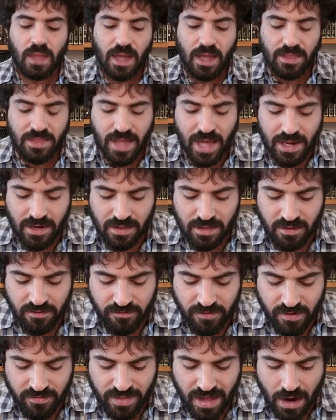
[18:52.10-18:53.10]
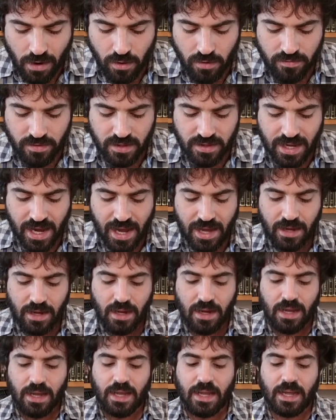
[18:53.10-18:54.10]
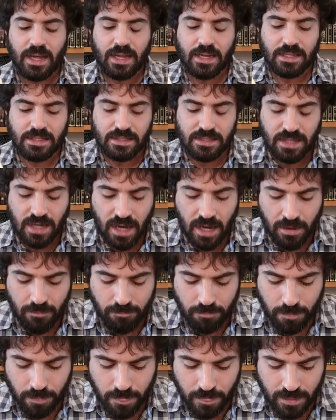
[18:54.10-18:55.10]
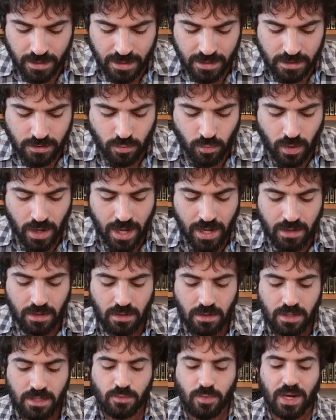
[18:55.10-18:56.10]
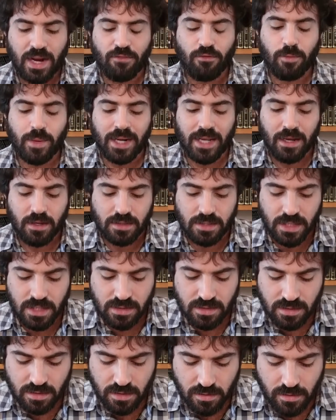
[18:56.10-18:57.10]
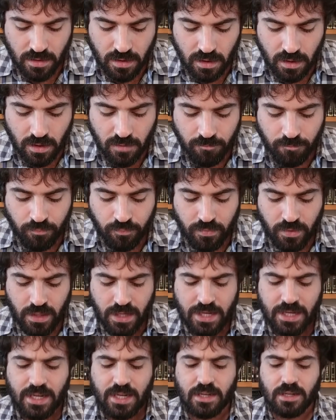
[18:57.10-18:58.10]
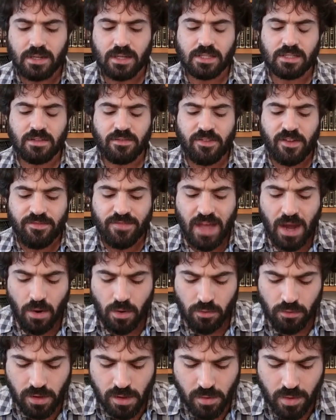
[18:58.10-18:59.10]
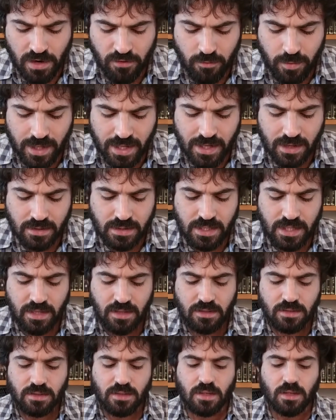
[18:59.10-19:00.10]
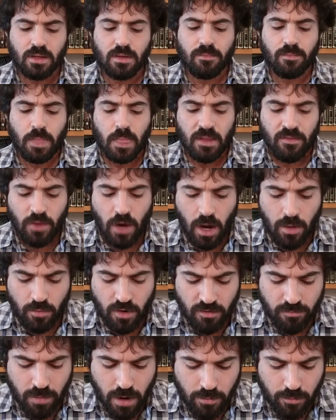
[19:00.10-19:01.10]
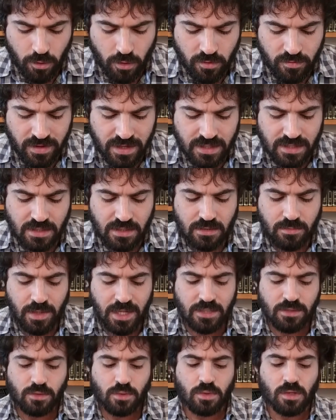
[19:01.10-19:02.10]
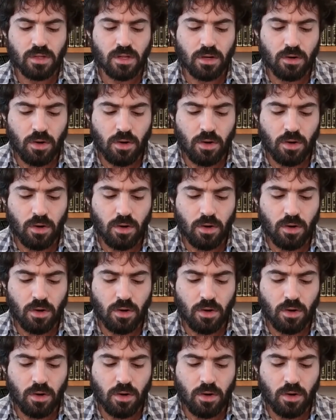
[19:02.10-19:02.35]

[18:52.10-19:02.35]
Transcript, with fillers: And then the fifth hour of the day is, um, is when, is when everybody else eats. Ini, is the fifth hour really when everybody else eats? Ve'amra Papa Revius is mansuda